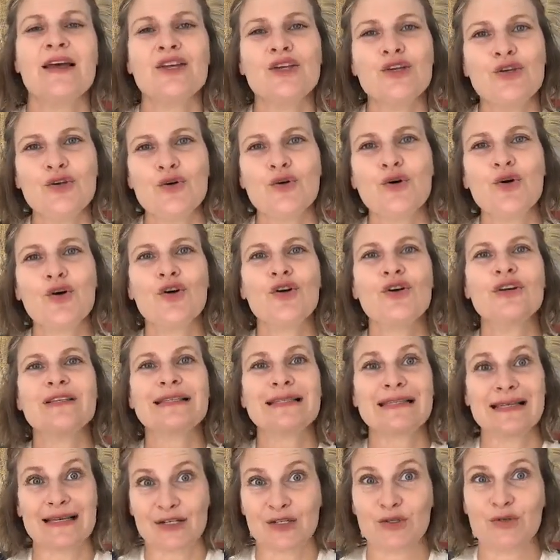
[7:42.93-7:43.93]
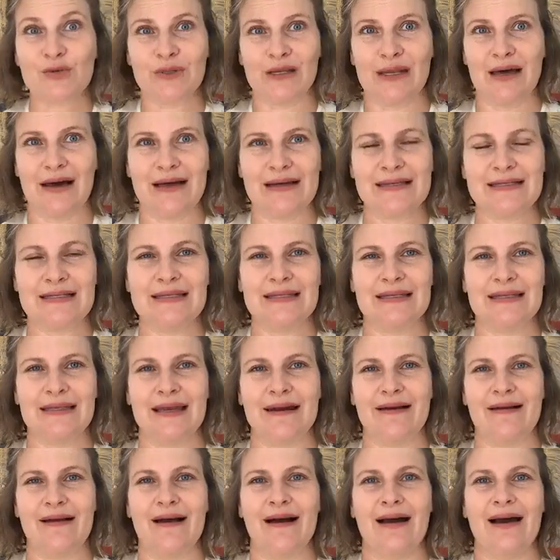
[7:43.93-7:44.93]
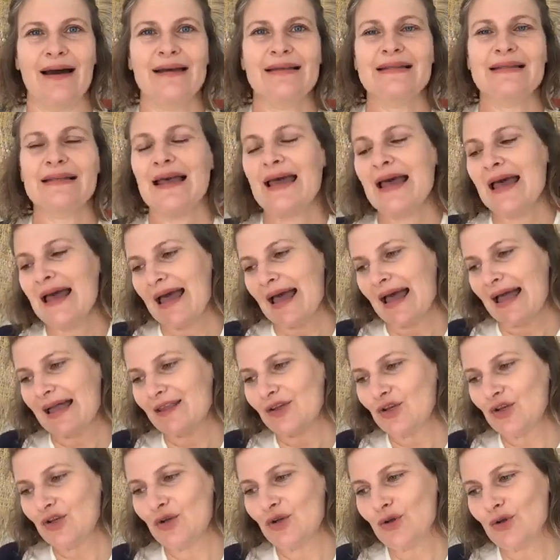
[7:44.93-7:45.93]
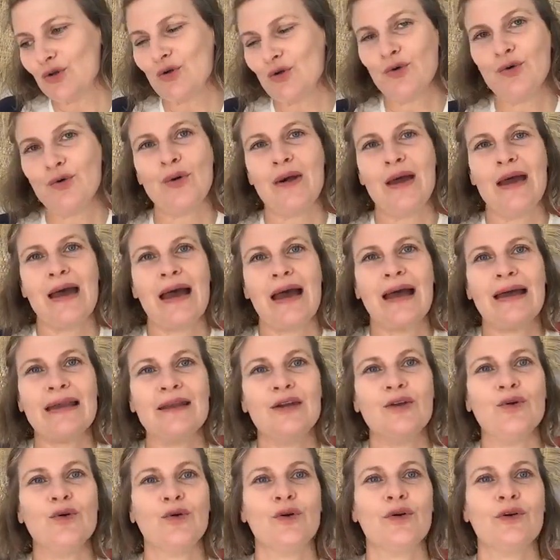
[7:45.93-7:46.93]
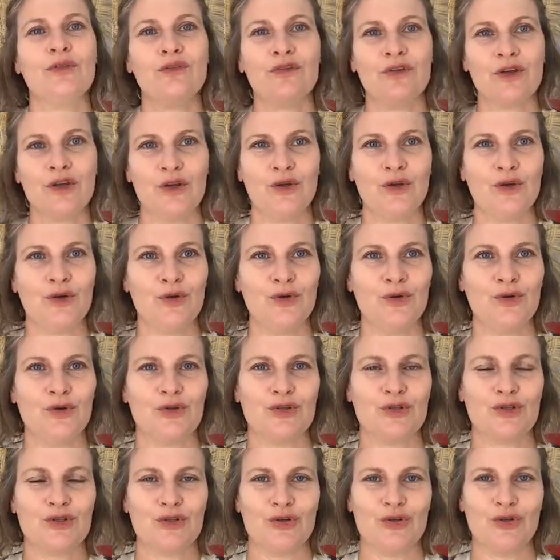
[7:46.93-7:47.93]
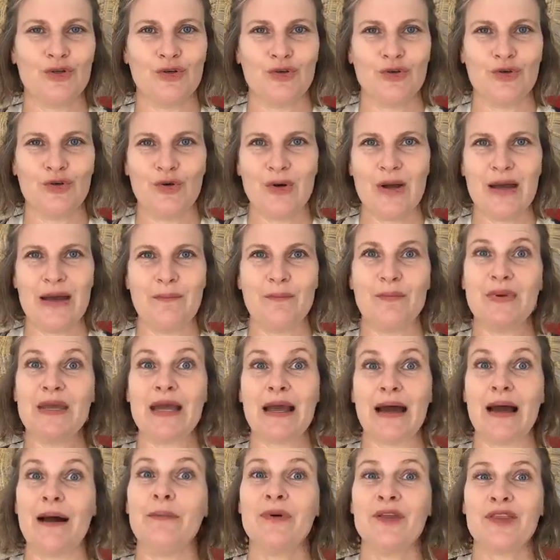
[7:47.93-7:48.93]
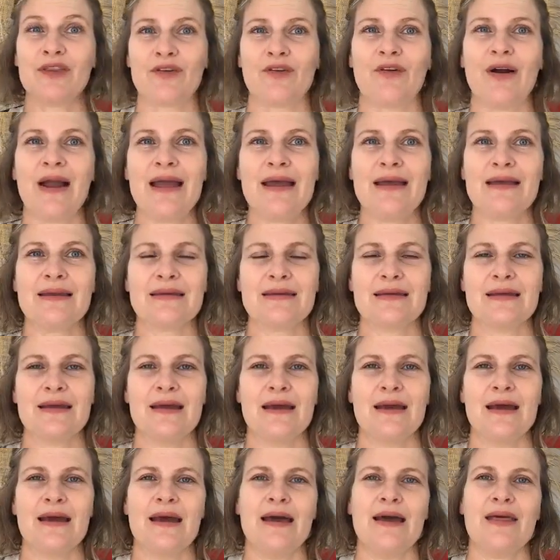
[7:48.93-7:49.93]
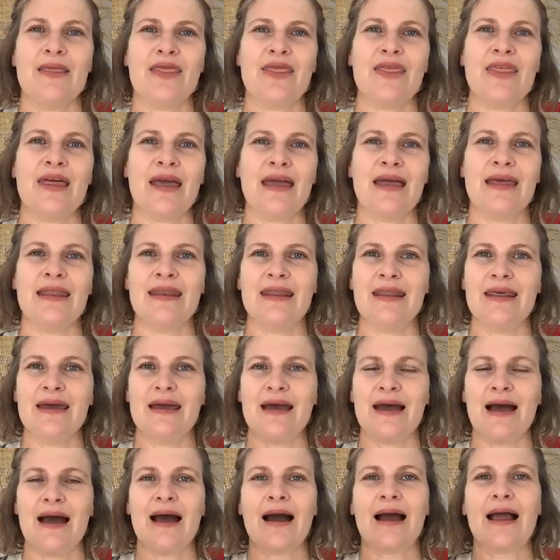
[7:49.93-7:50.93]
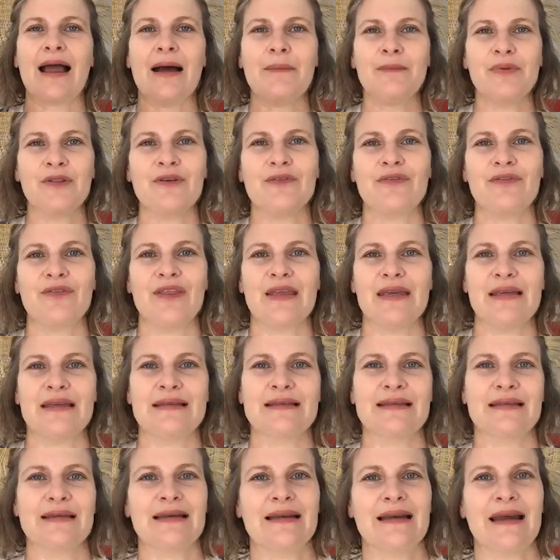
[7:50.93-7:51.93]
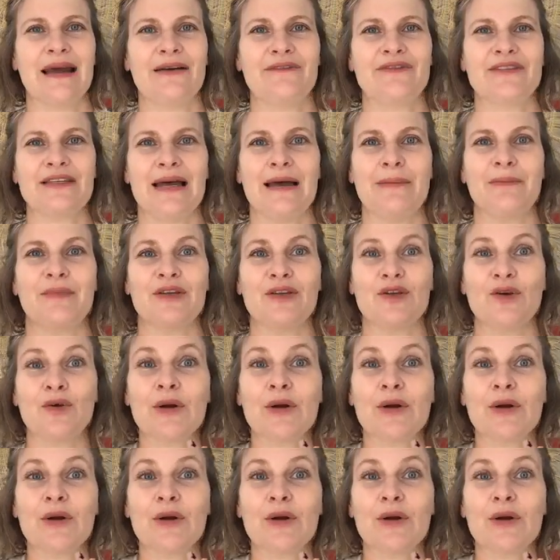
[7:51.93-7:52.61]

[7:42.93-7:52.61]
You're sexualized in their eyes, and in order for you to become a threat, then a couple of things are going to have to happen.